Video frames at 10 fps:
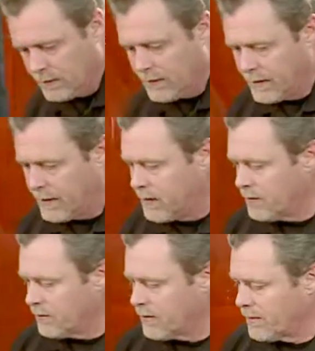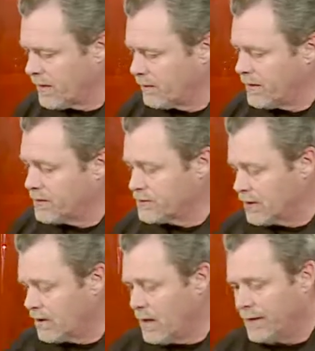And we're about ready to
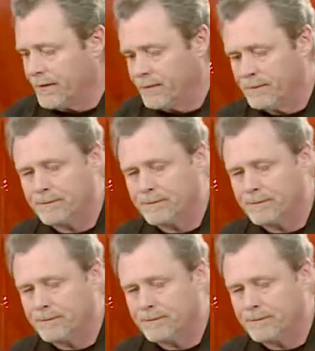start welding.